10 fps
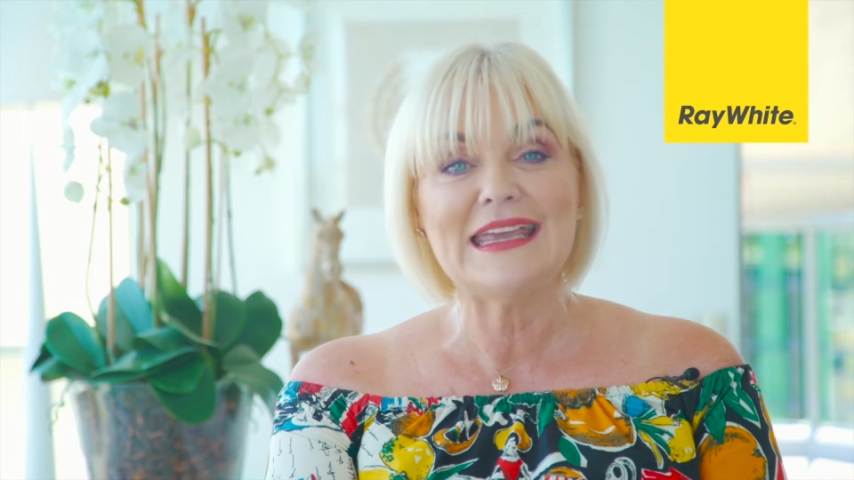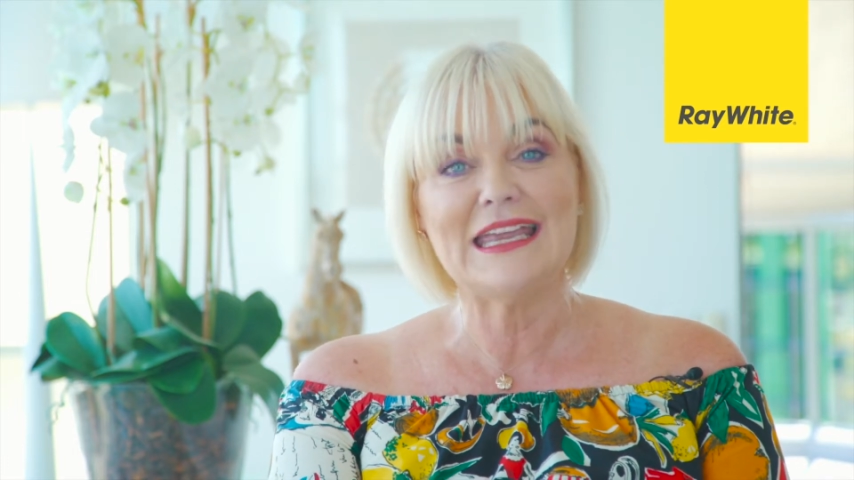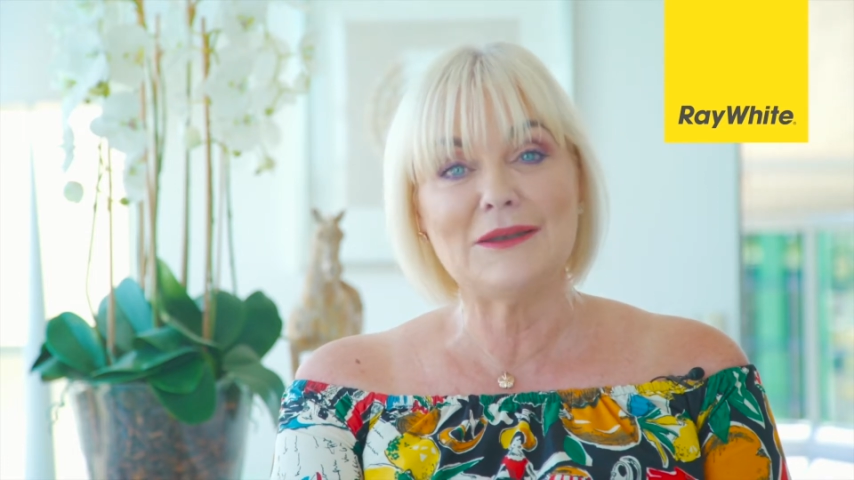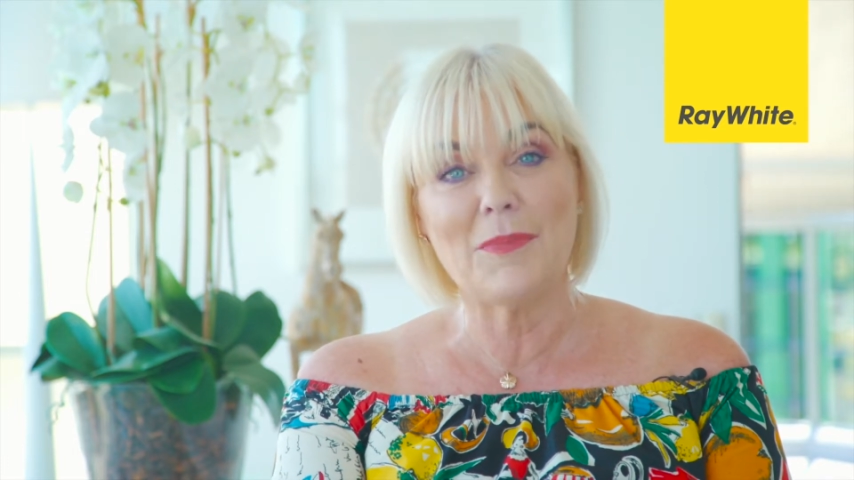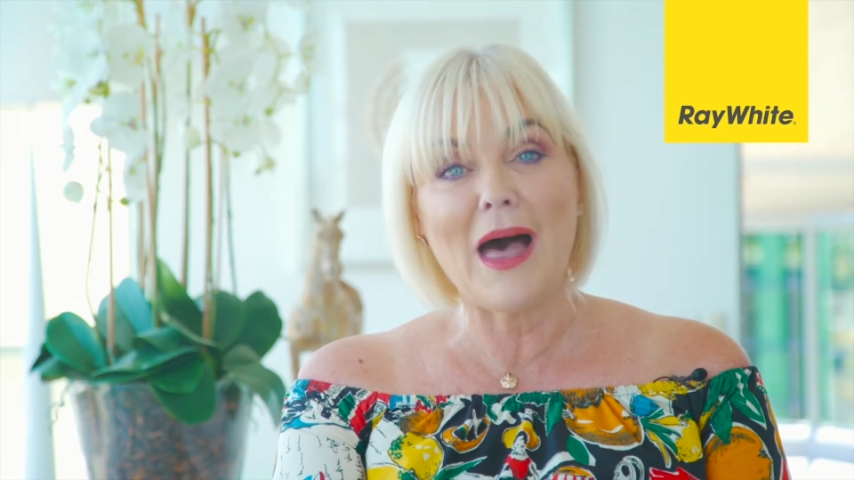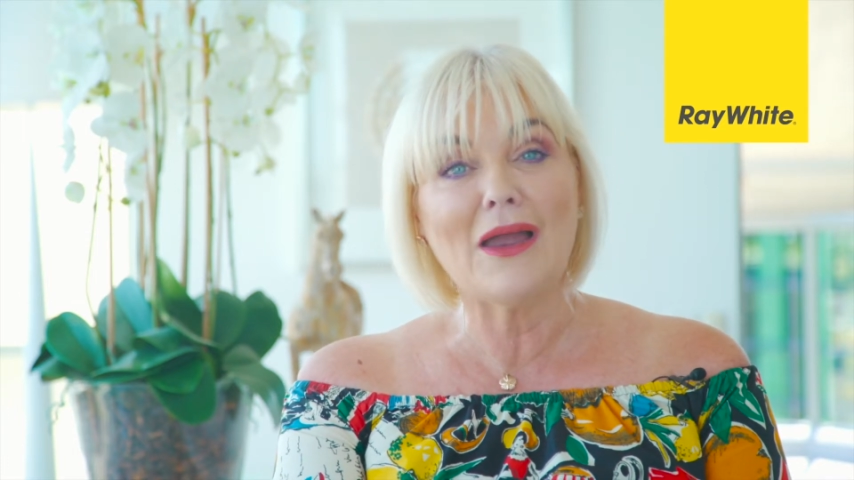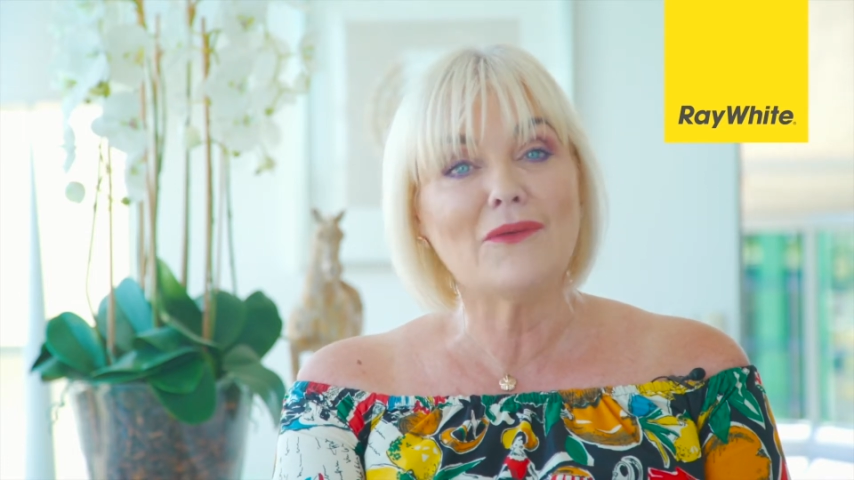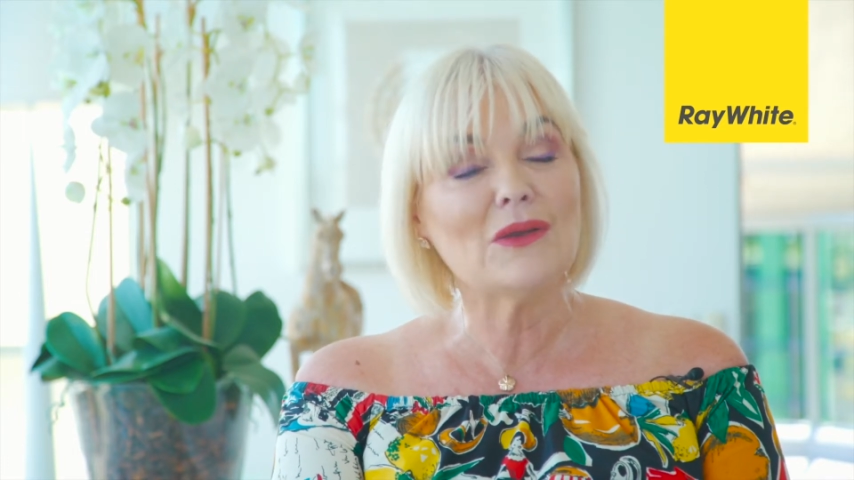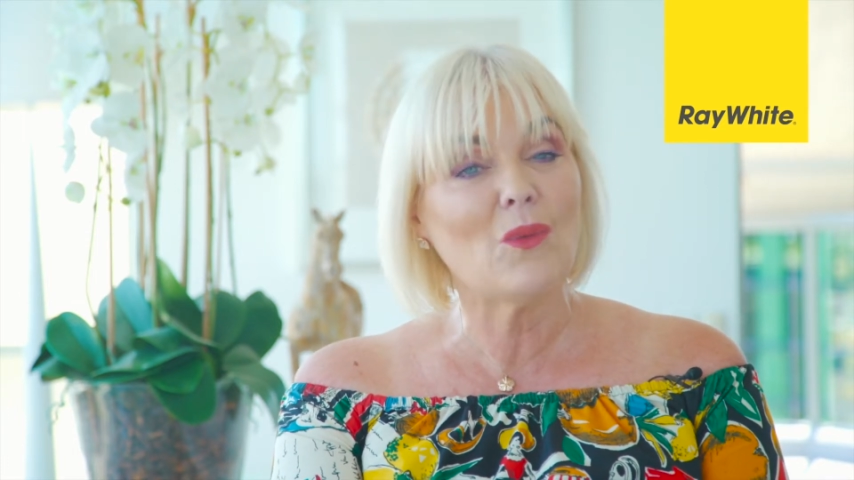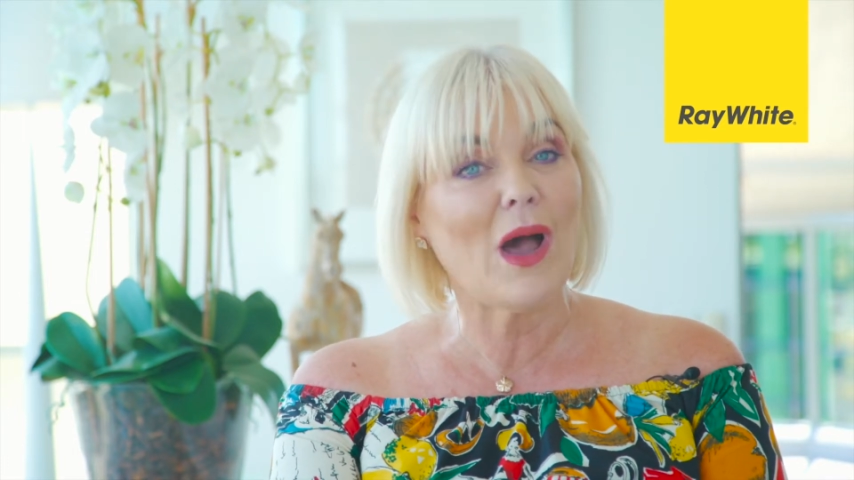in buyer
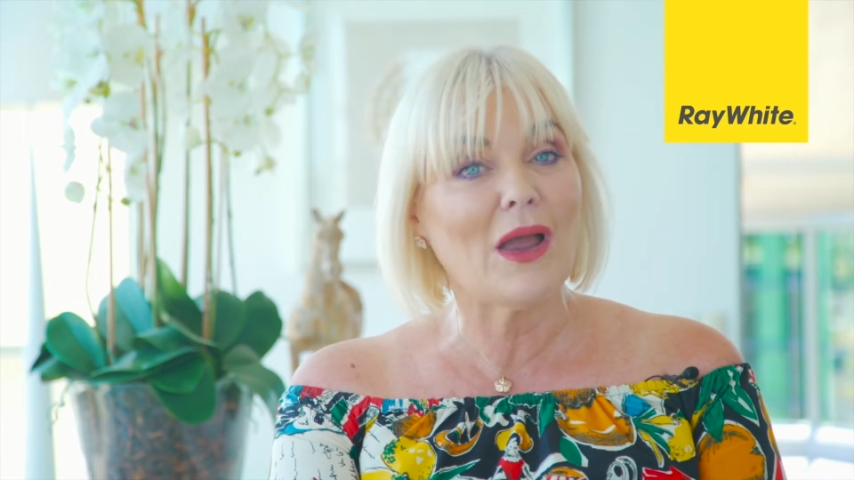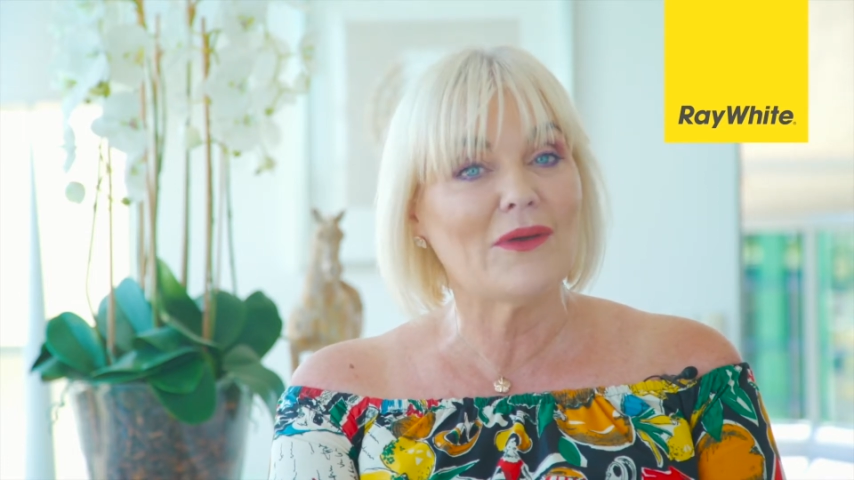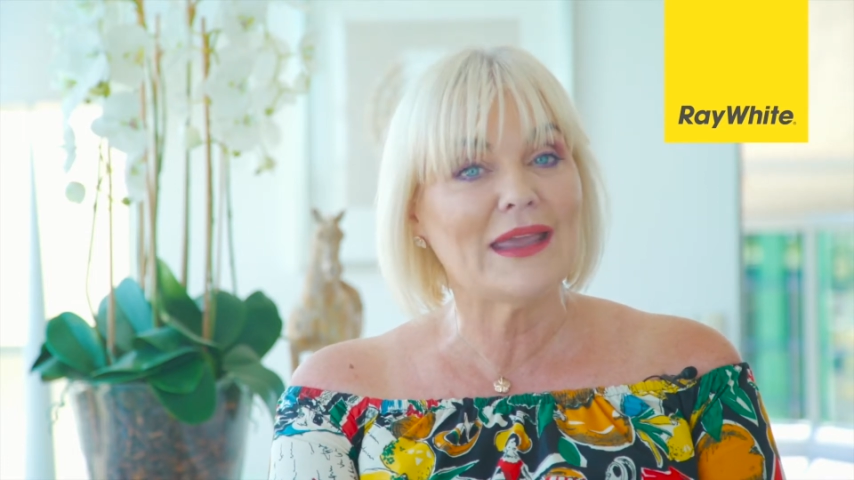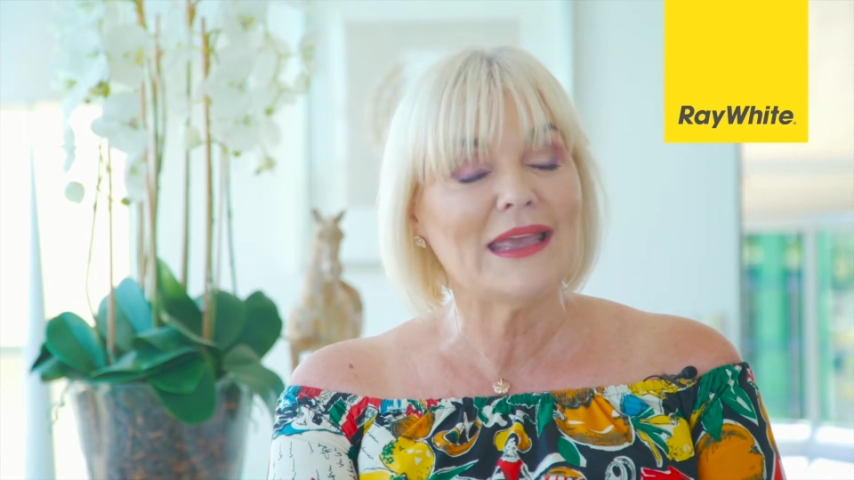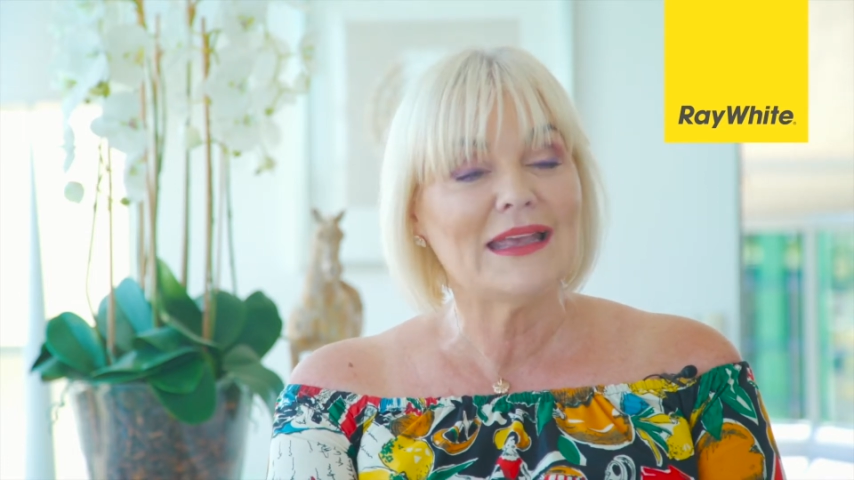inquiry